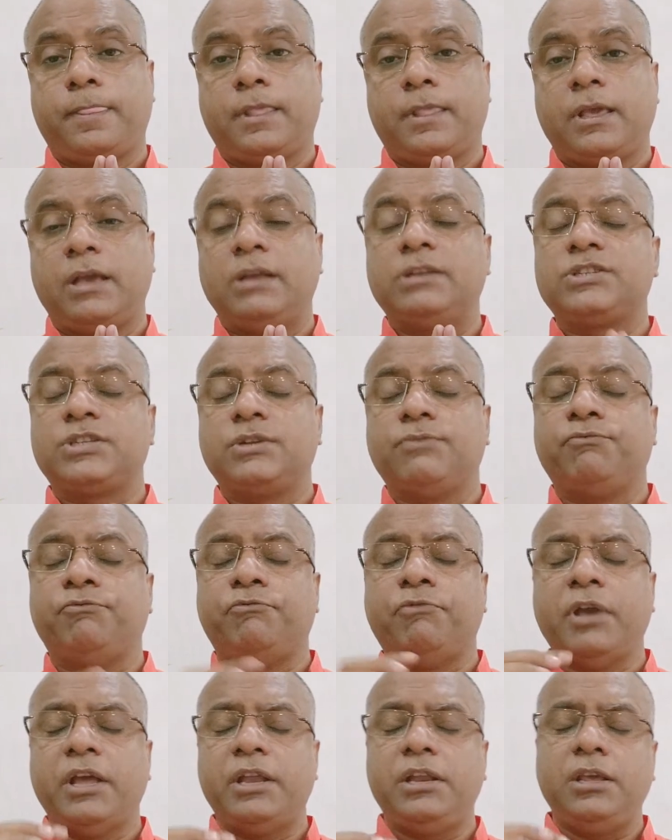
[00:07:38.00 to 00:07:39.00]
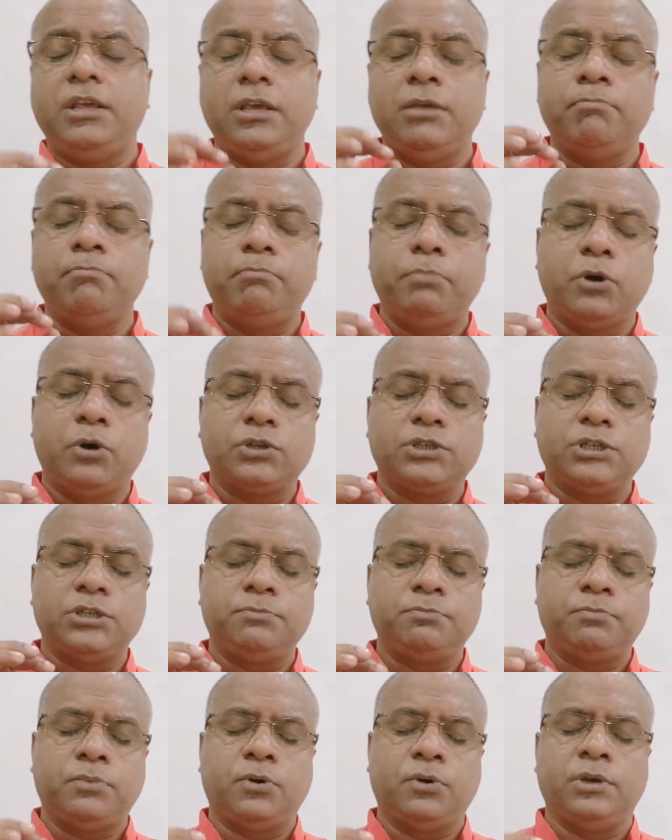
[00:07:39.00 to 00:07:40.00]
It's a very
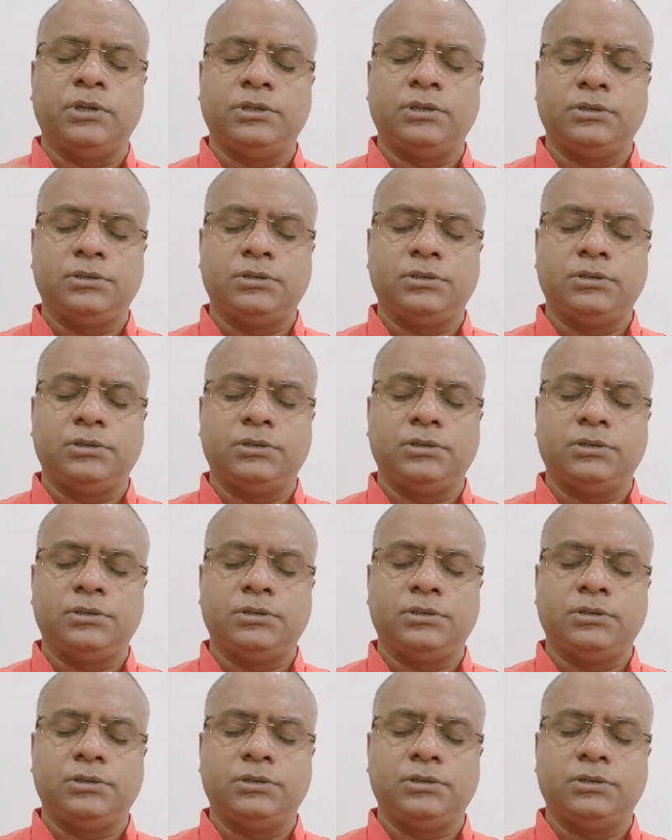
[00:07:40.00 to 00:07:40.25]
important point.